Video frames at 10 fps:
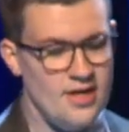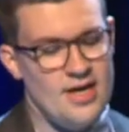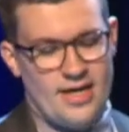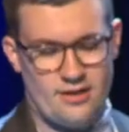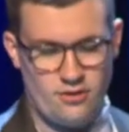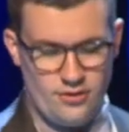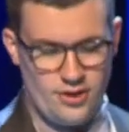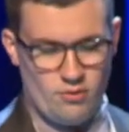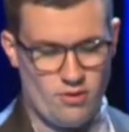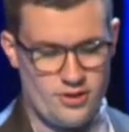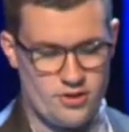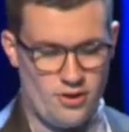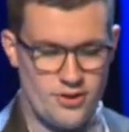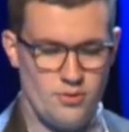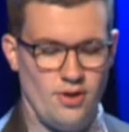Included were
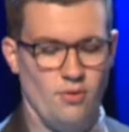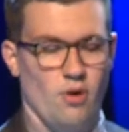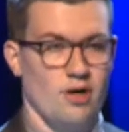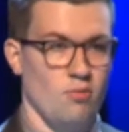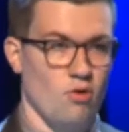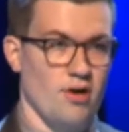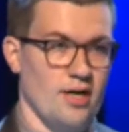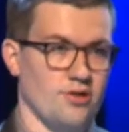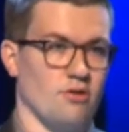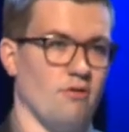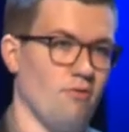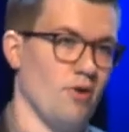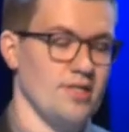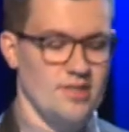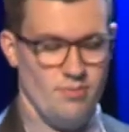adults with one or more nocturnal
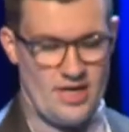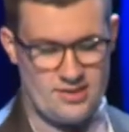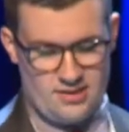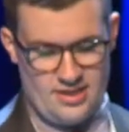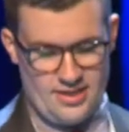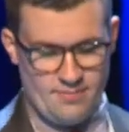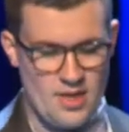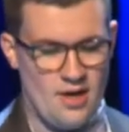voids at baseline